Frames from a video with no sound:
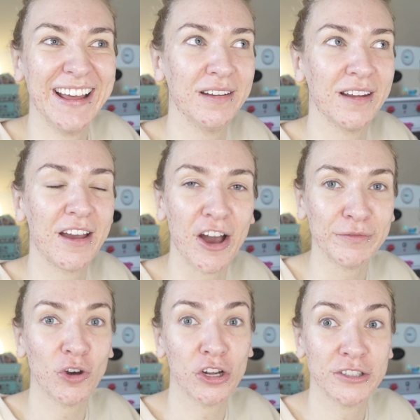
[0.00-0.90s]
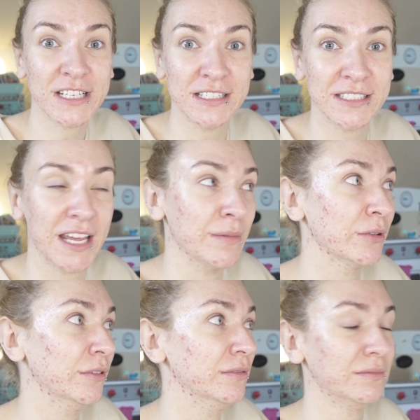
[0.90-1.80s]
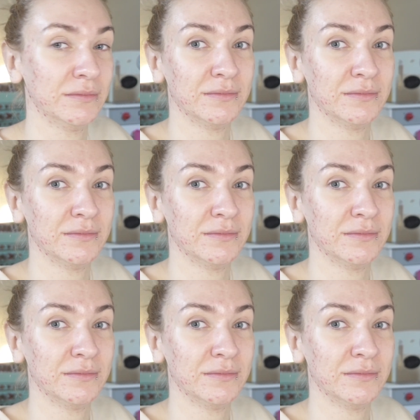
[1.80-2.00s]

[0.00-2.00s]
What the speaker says: Like, I've got a dressing table.